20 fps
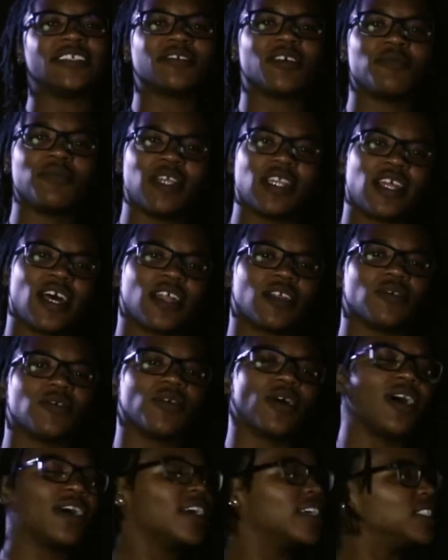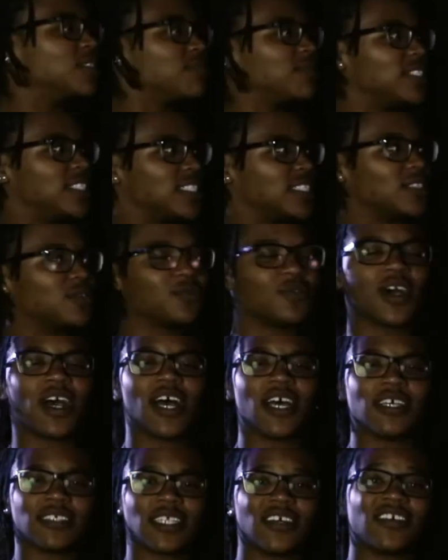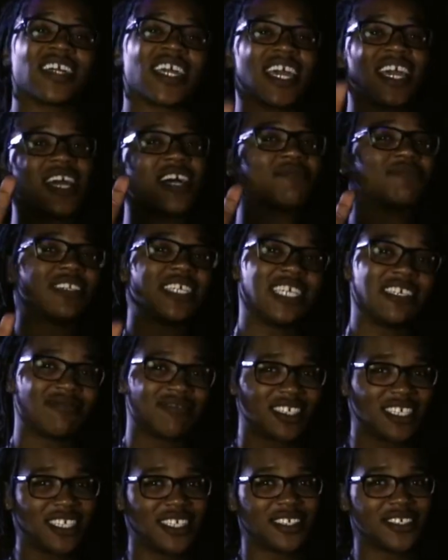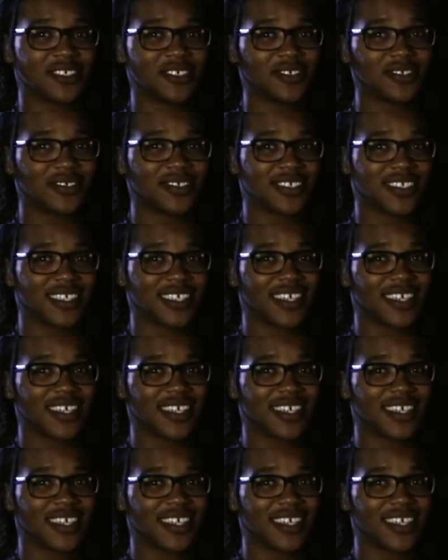there's gonna be a lot of husbands and wives. Okay, I'm leaving you.